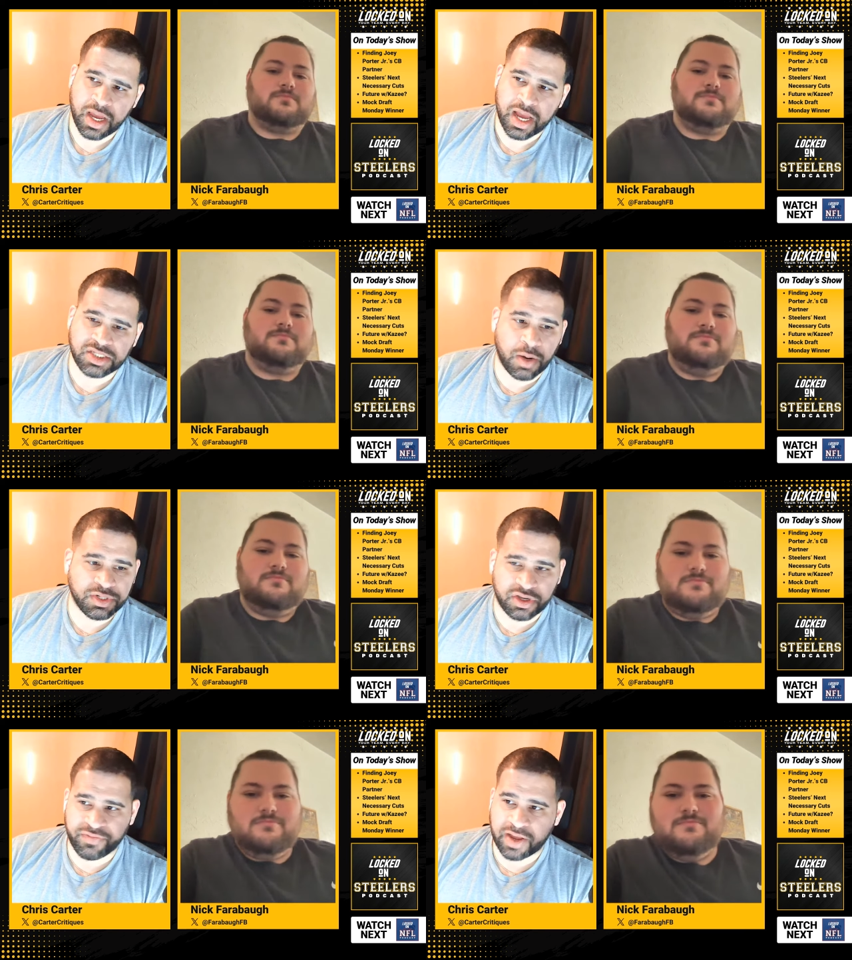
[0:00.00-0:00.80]
Speaker 1: As
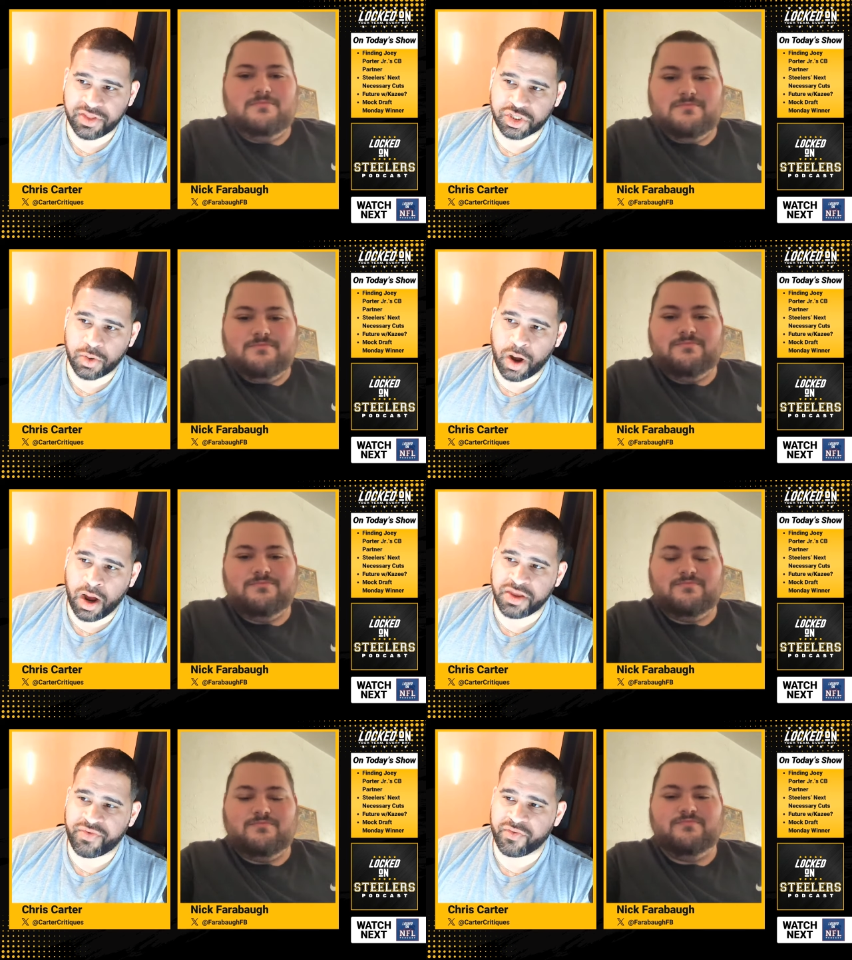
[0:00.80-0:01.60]
always, you can find this show
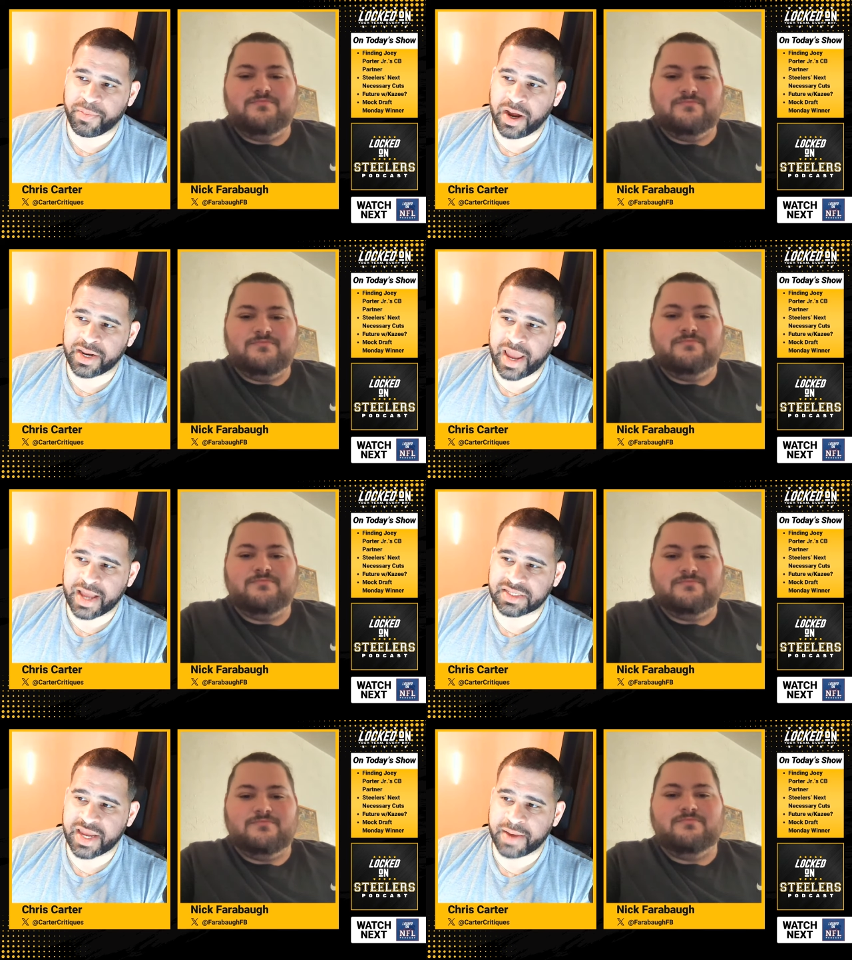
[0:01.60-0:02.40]
on your favorite
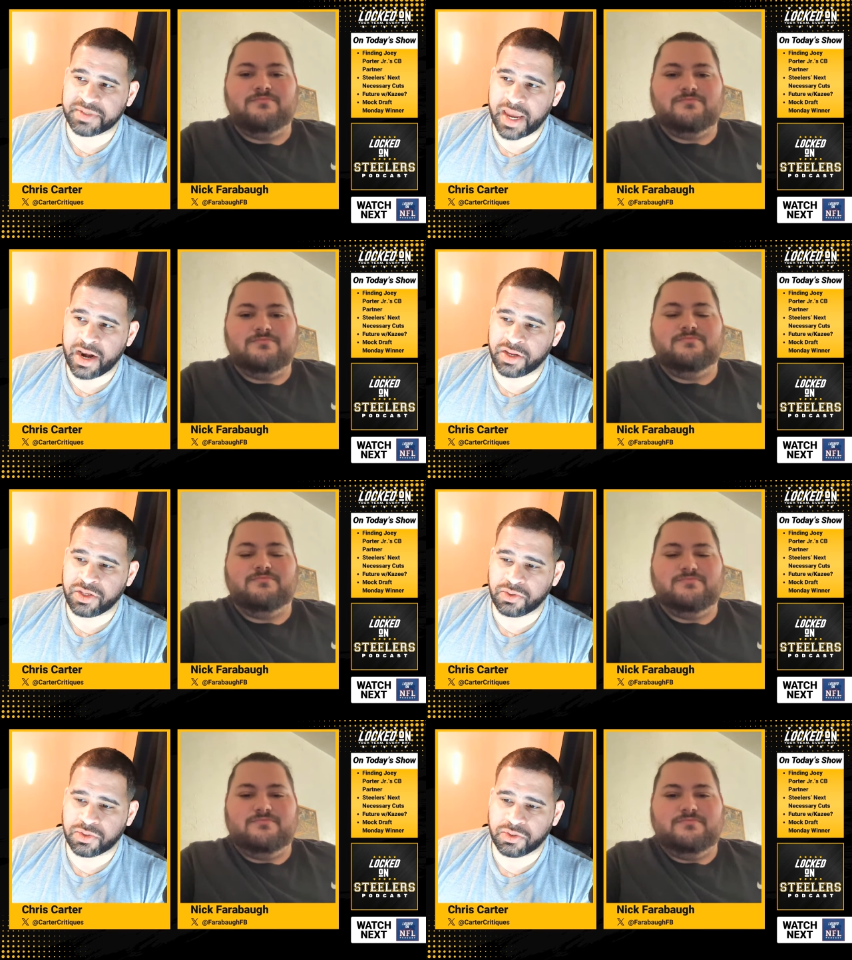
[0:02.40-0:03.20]
podcasting apps and on
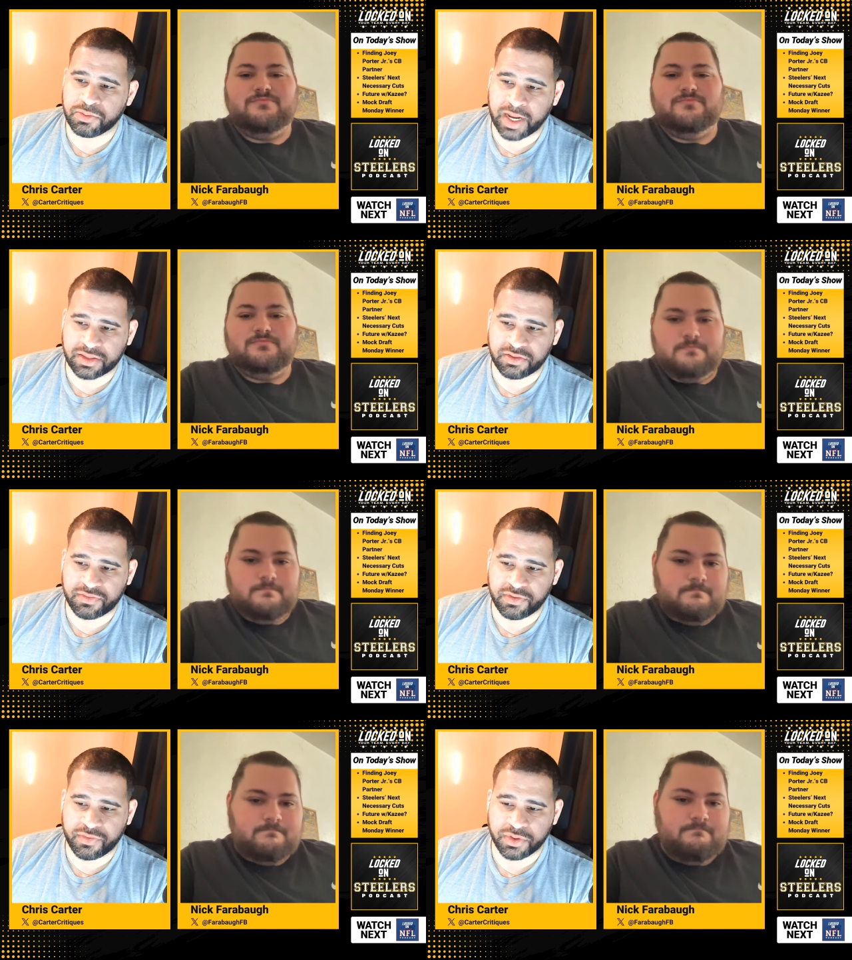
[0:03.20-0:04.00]
YouTube. Like this
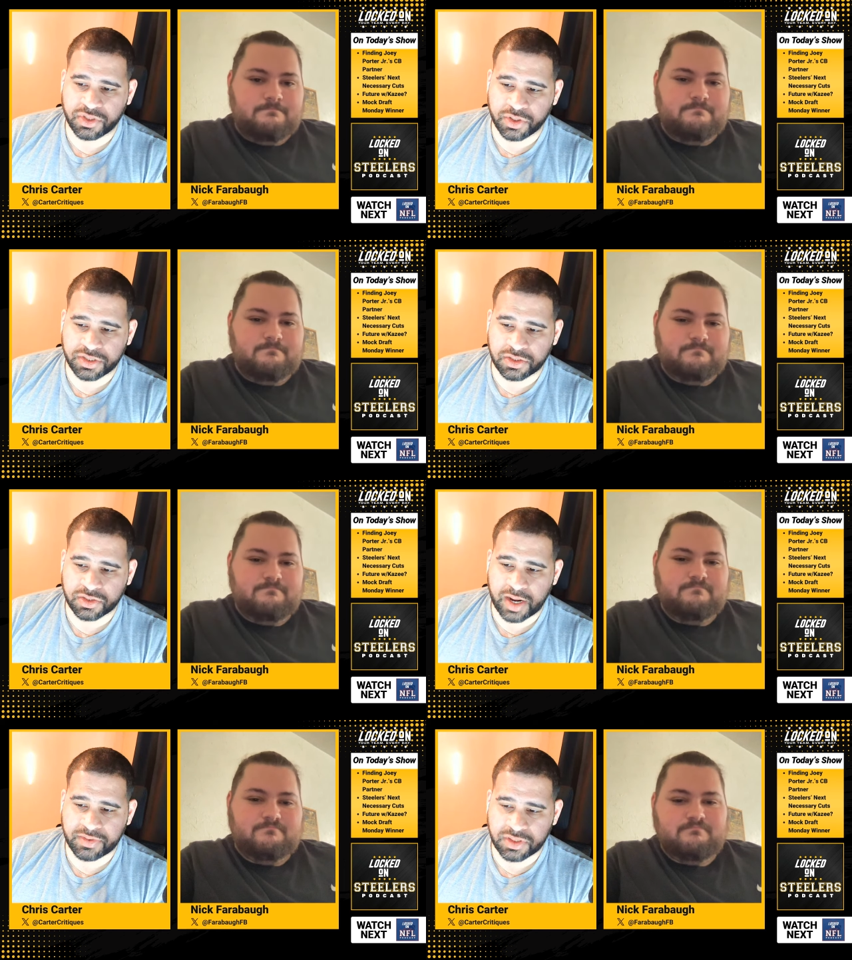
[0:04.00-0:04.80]
video if you enjoy it.
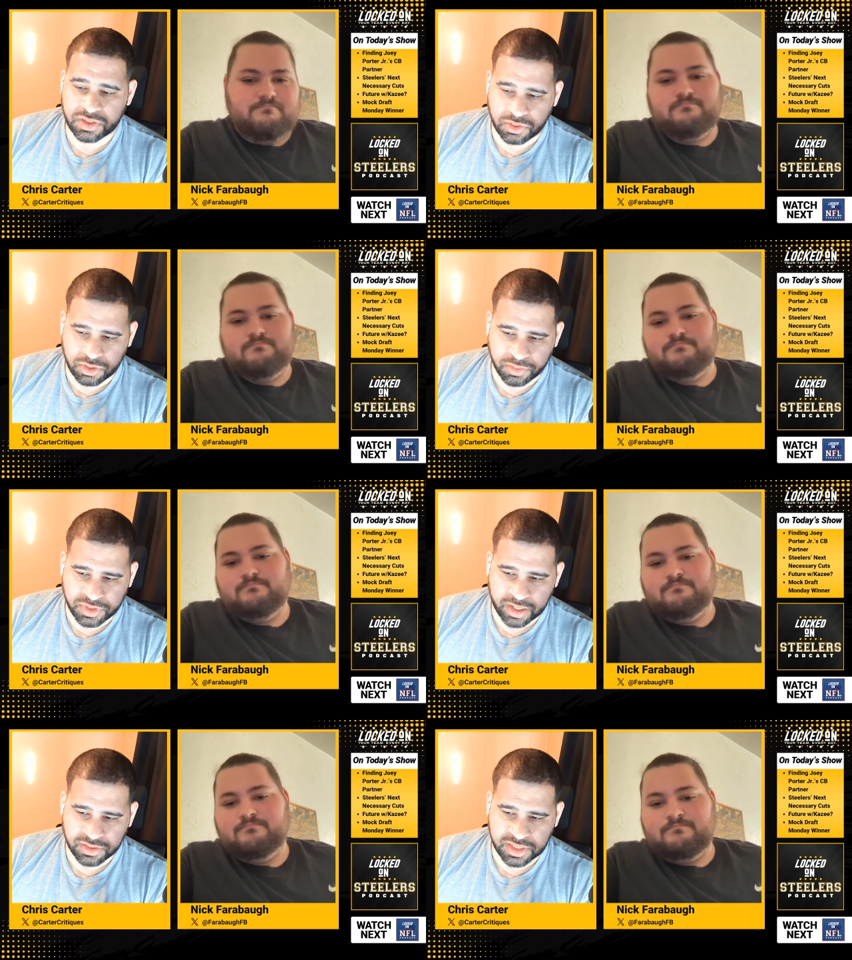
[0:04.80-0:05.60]
Subscribe to this YouTube
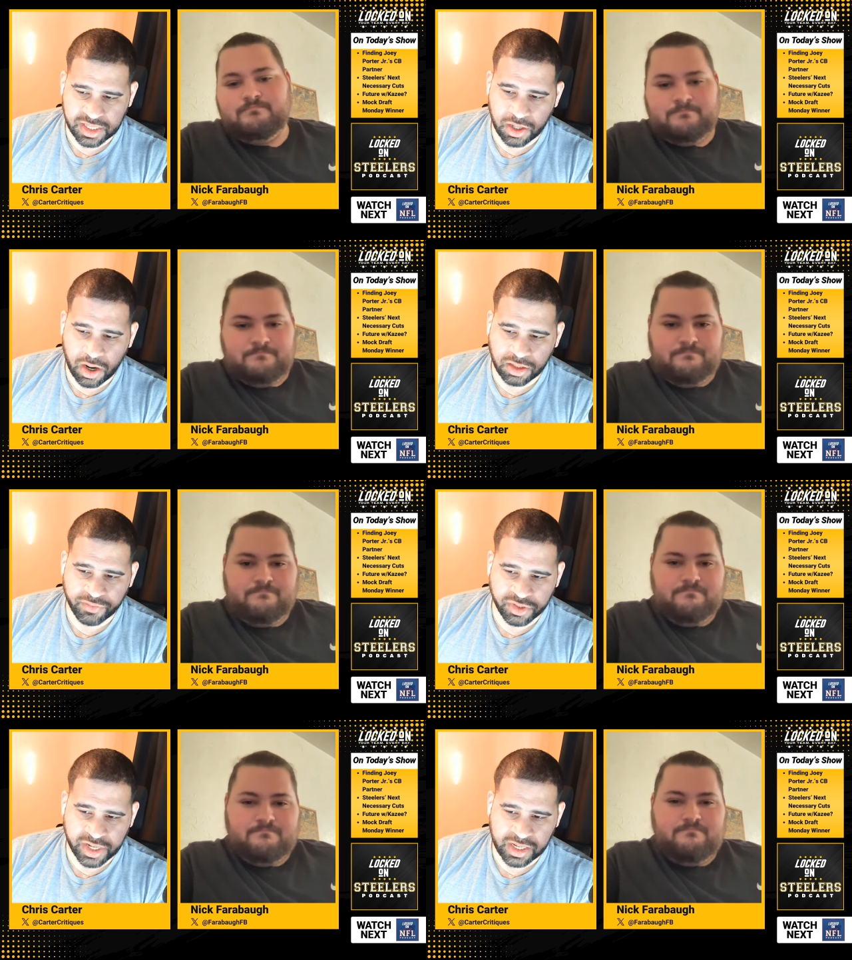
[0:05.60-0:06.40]
channel to get all
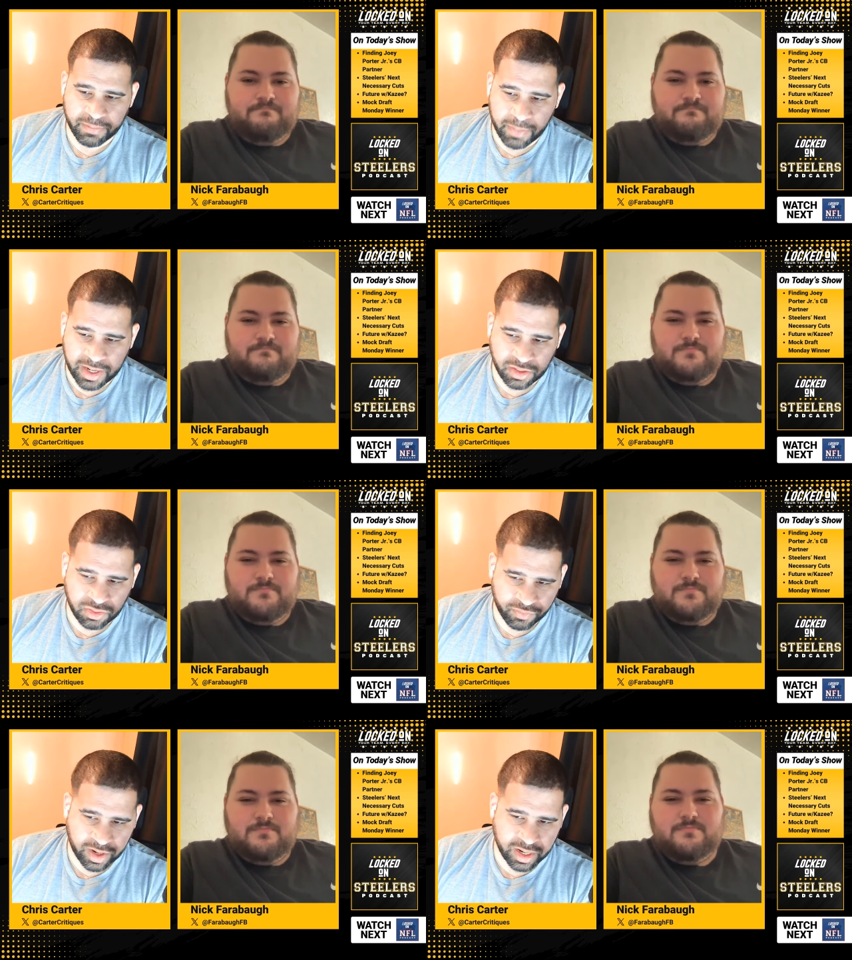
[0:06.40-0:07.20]
of your daily Monday
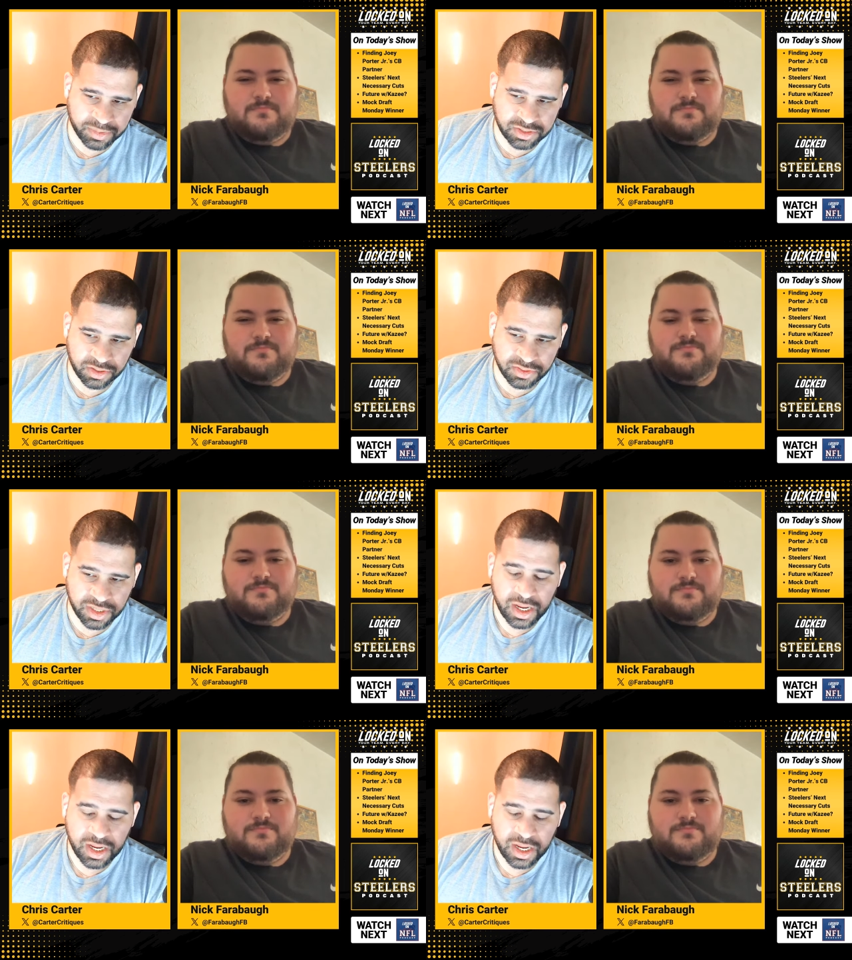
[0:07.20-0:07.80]
through Friday episodes,